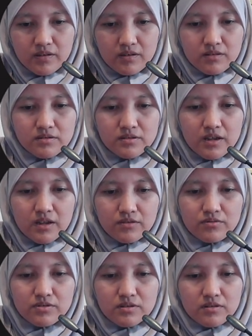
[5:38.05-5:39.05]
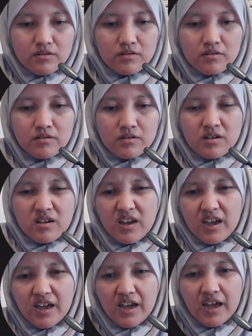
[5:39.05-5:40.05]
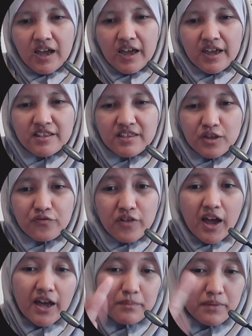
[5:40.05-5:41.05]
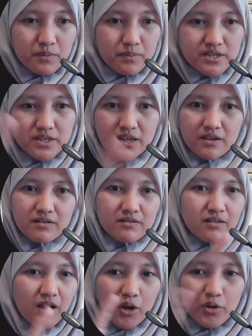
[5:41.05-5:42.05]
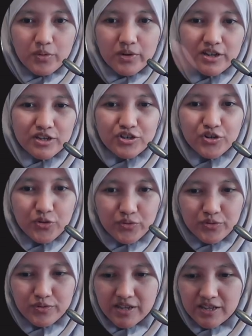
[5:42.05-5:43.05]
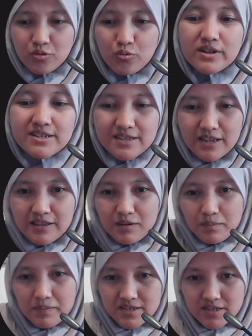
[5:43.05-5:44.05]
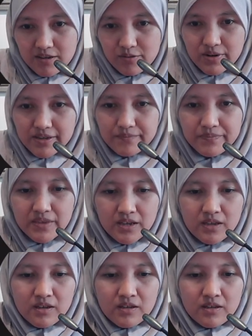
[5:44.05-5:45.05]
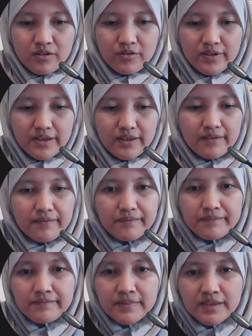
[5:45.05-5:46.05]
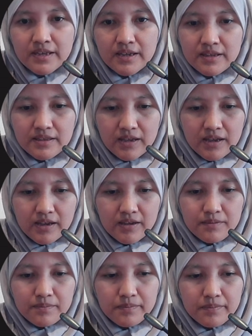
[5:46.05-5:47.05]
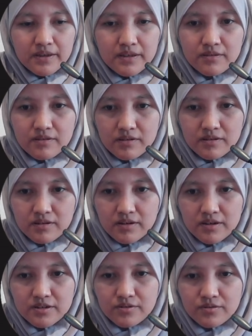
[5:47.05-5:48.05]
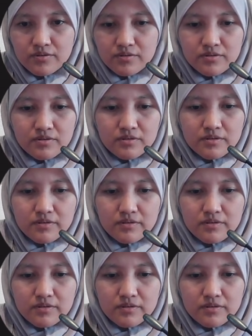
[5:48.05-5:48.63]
status, and if I make mistake, I wanna show you that what's the mistake. Okay, kit I python crash course